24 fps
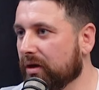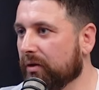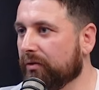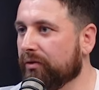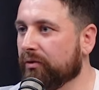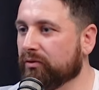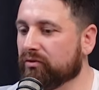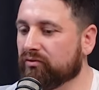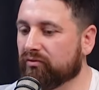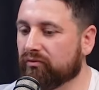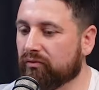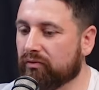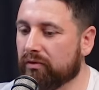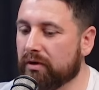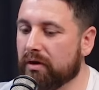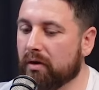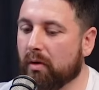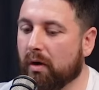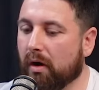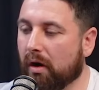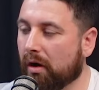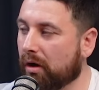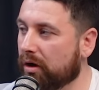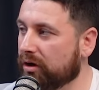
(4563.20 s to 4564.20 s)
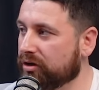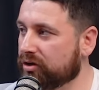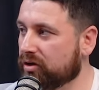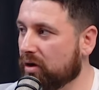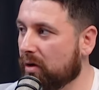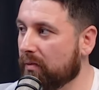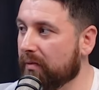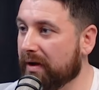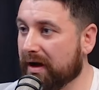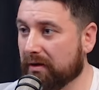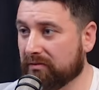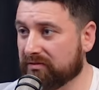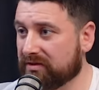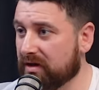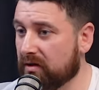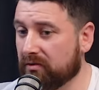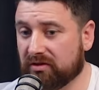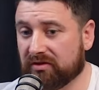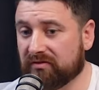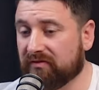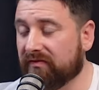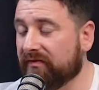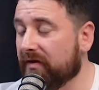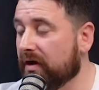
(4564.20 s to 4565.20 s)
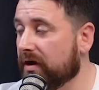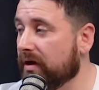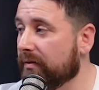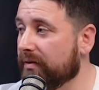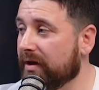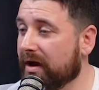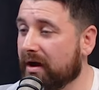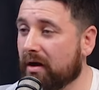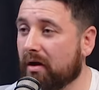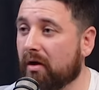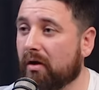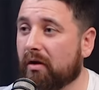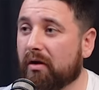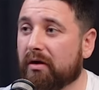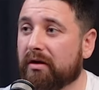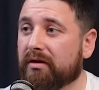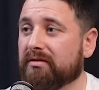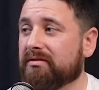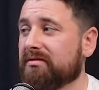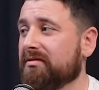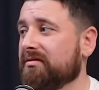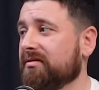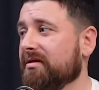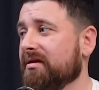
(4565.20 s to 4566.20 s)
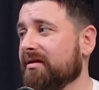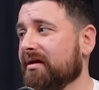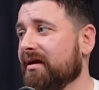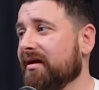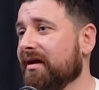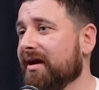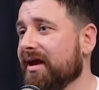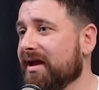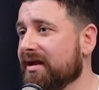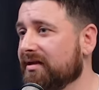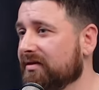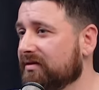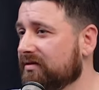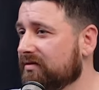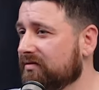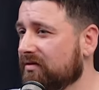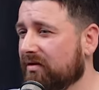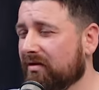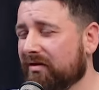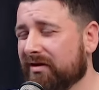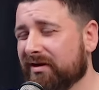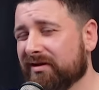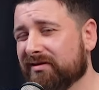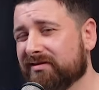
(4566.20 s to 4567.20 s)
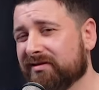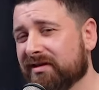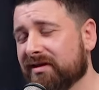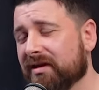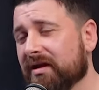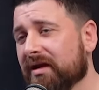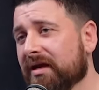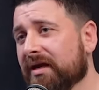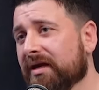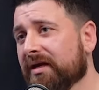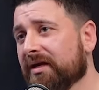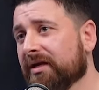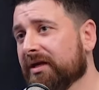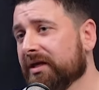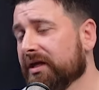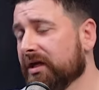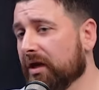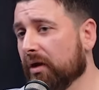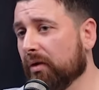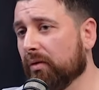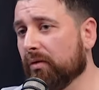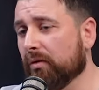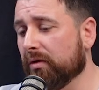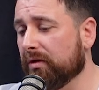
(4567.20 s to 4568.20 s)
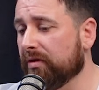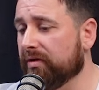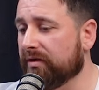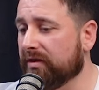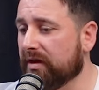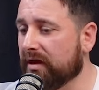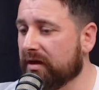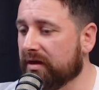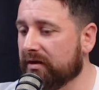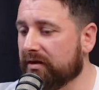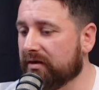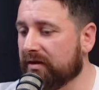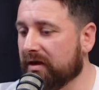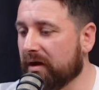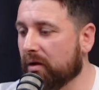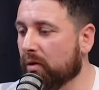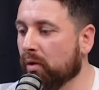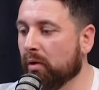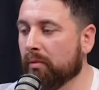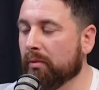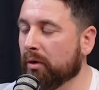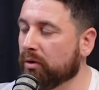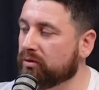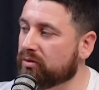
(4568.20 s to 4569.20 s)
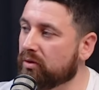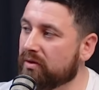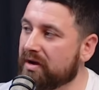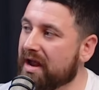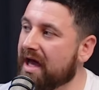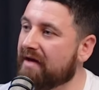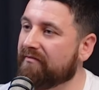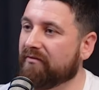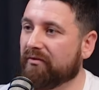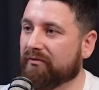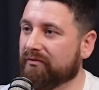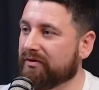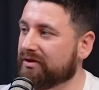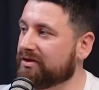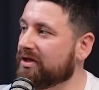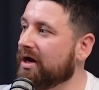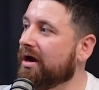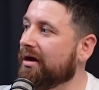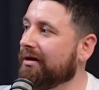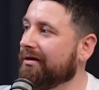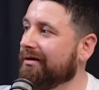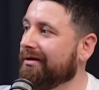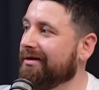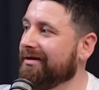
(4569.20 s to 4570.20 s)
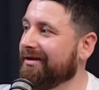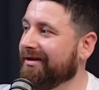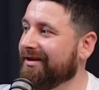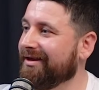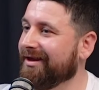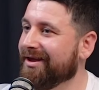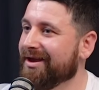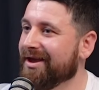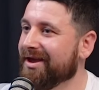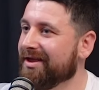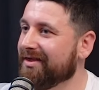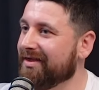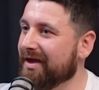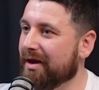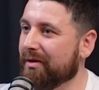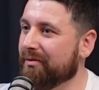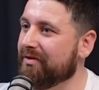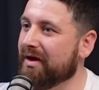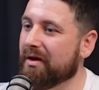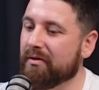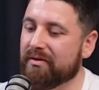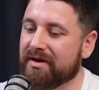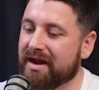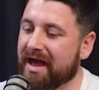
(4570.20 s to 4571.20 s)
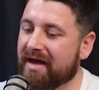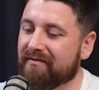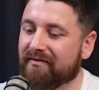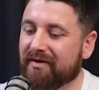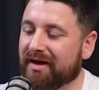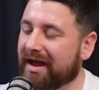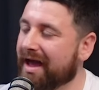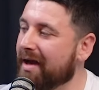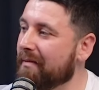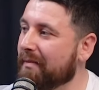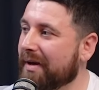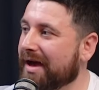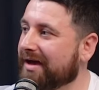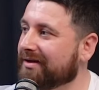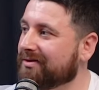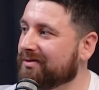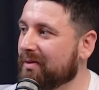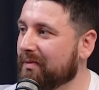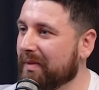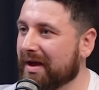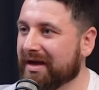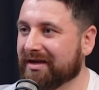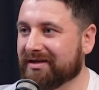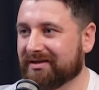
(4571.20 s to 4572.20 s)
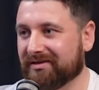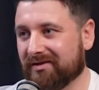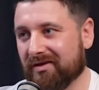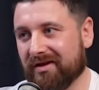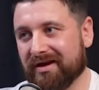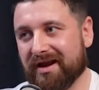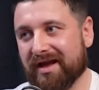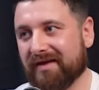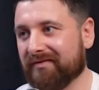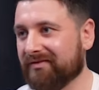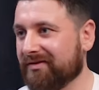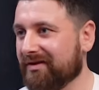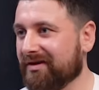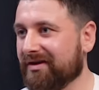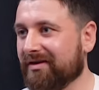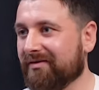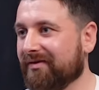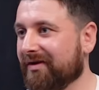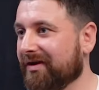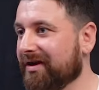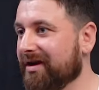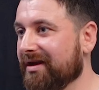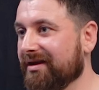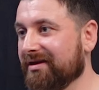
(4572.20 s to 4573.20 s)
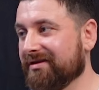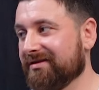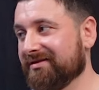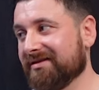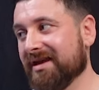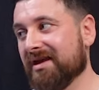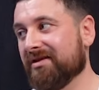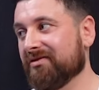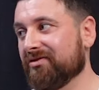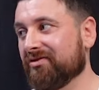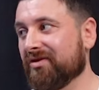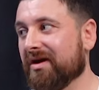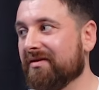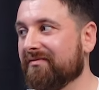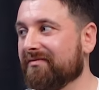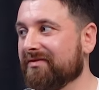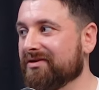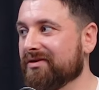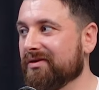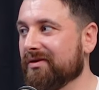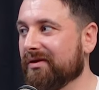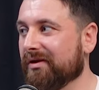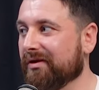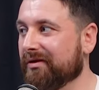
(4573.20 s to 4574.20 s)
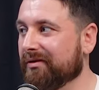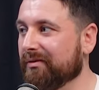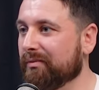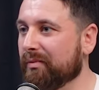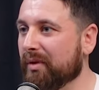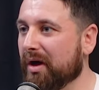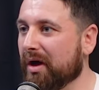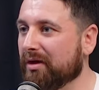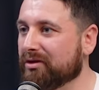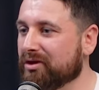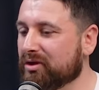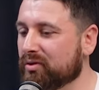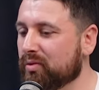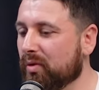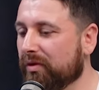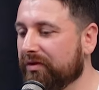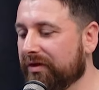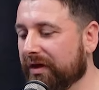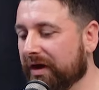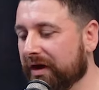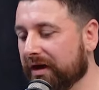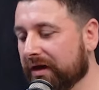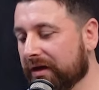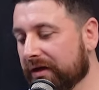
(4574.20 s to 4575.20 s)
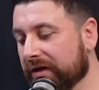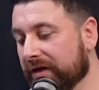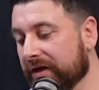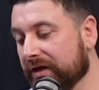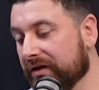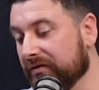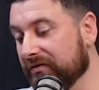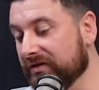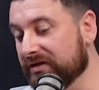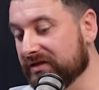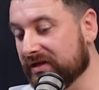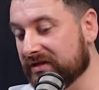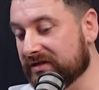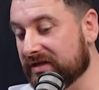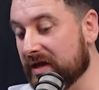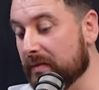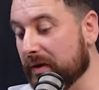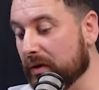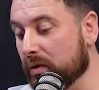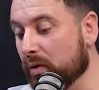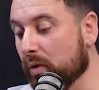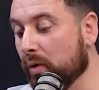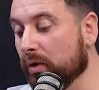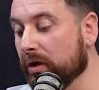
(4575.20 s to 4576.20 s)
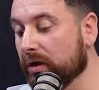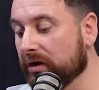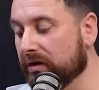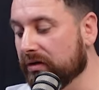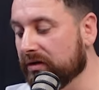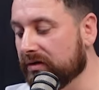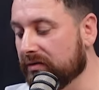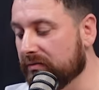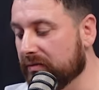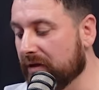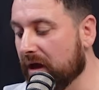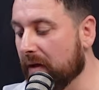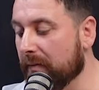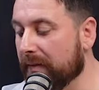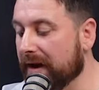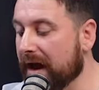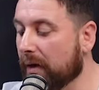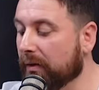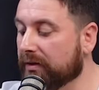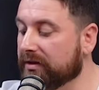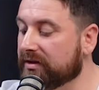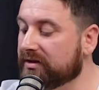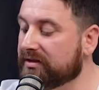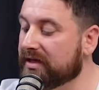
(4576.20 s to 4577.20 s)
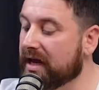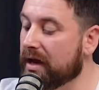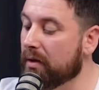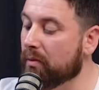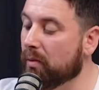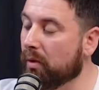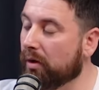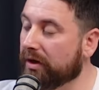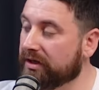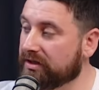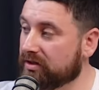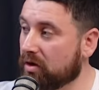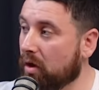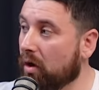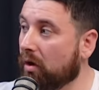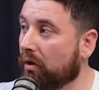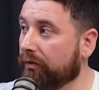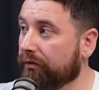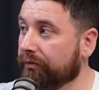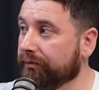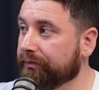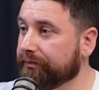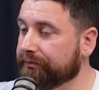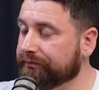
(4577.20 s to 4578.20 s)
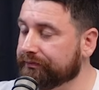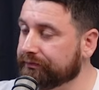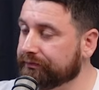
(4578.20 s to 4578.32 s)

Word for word: know, those real harsh compounds that will just fuck up their hearts and their insides, and you know their hormones will never return. they'll never get back to a baseline after you fucking stay on Tren for too long. But I just wonder, the reason I say about Gordon coming out and saying what he's on